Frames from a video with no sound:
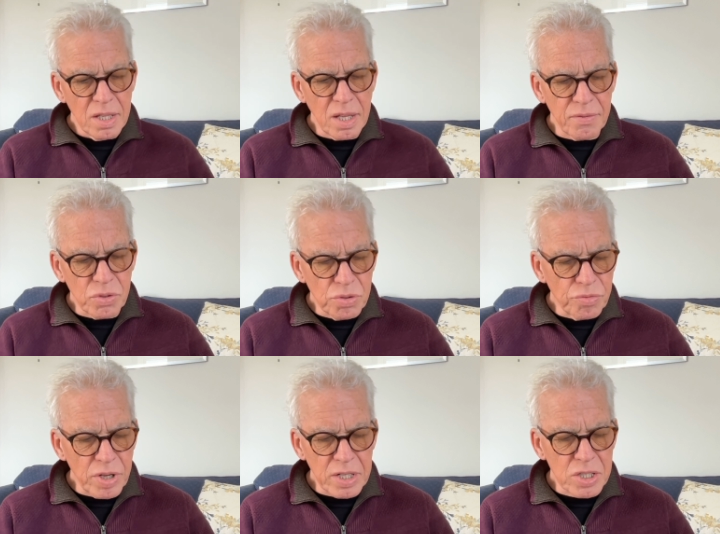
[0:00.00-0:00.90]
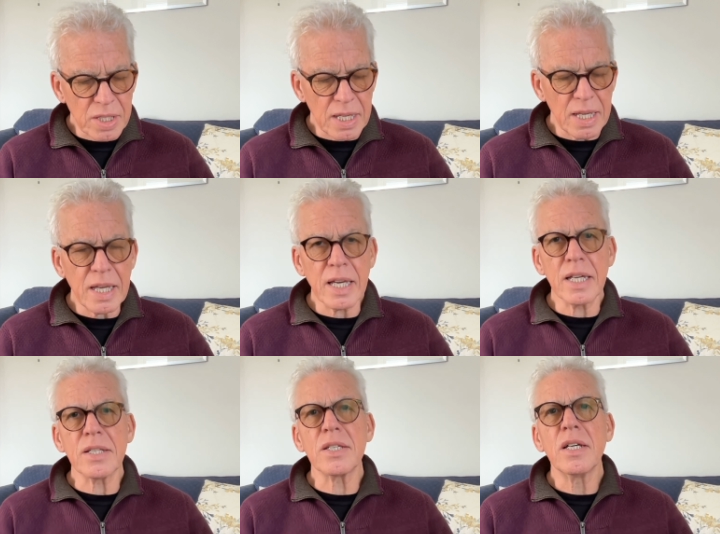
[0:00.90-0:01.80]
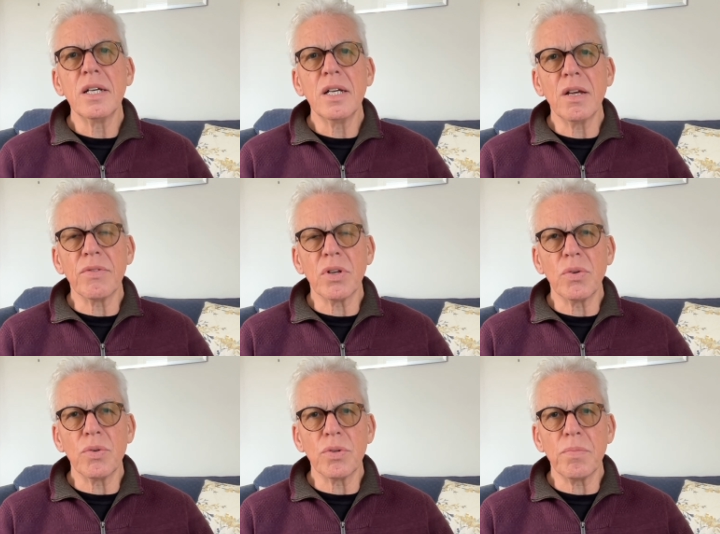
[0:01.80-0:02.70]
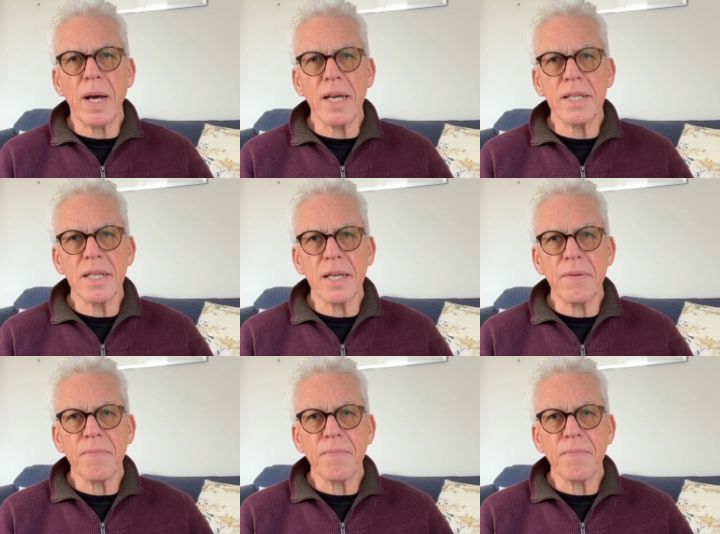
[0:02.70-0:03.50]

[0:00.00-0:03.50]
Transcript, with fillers: they've all reached the ears of the Lord Almighty.